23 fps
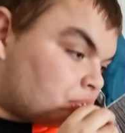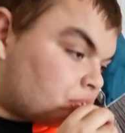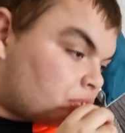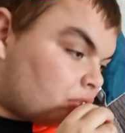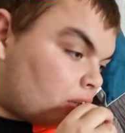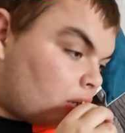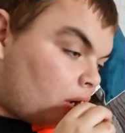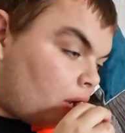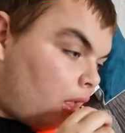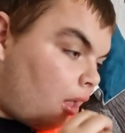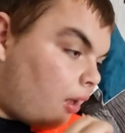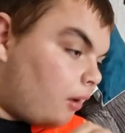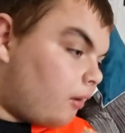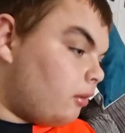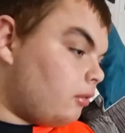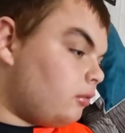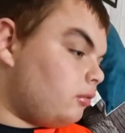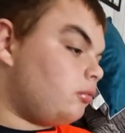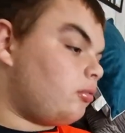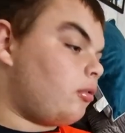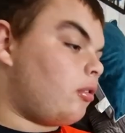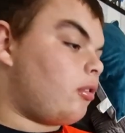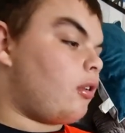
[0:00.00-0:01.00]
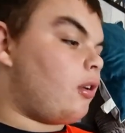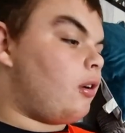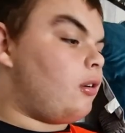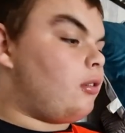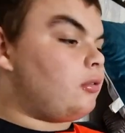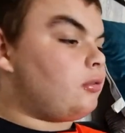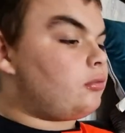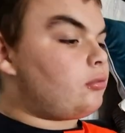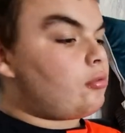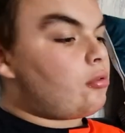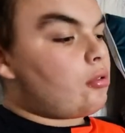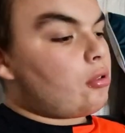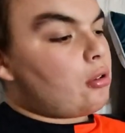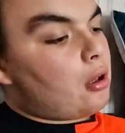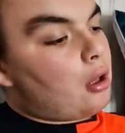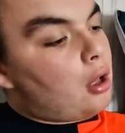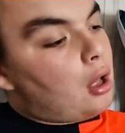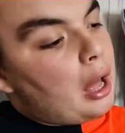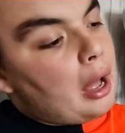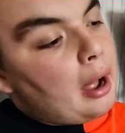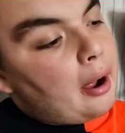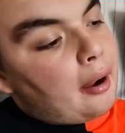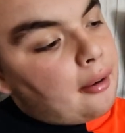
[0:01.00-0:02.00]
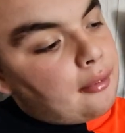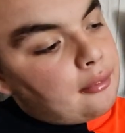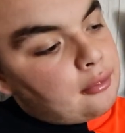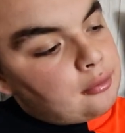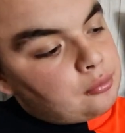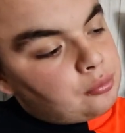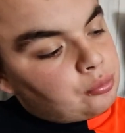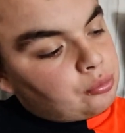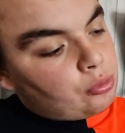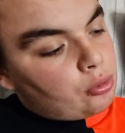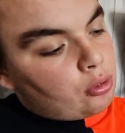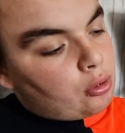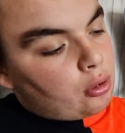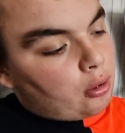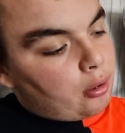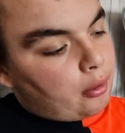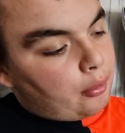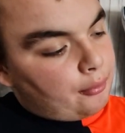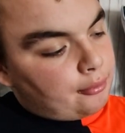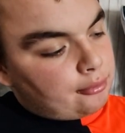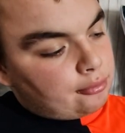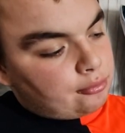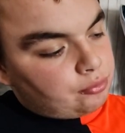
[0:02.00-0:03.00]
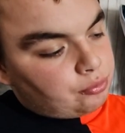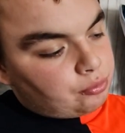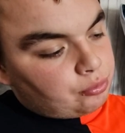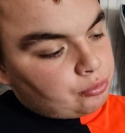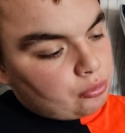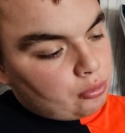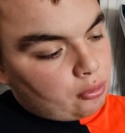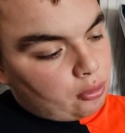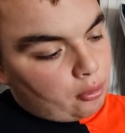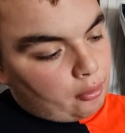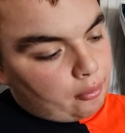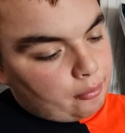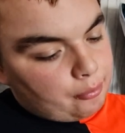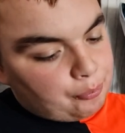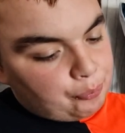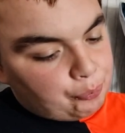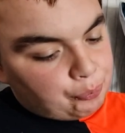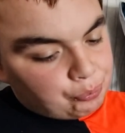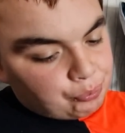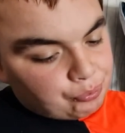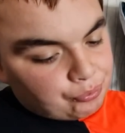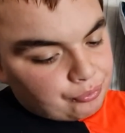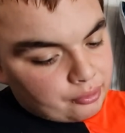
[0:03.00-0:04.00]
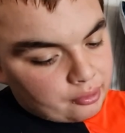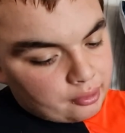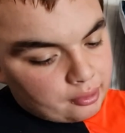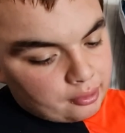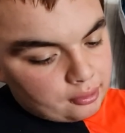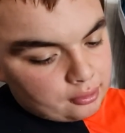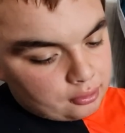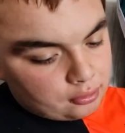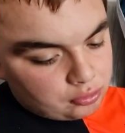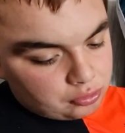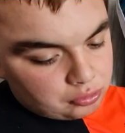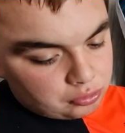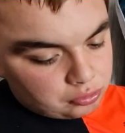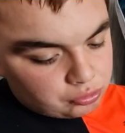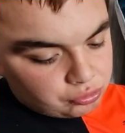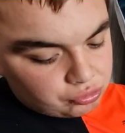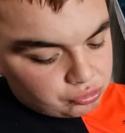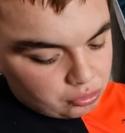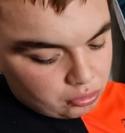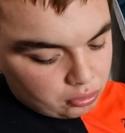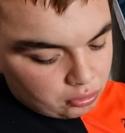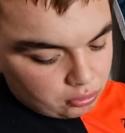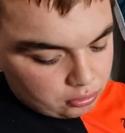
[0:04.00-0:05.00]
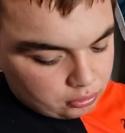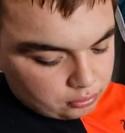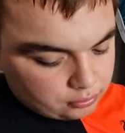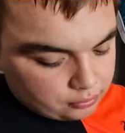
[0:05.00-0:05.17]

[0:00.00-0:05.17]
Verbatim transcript: mummy a crisp. Come on, have, on, mummy have a skip? Oh, bless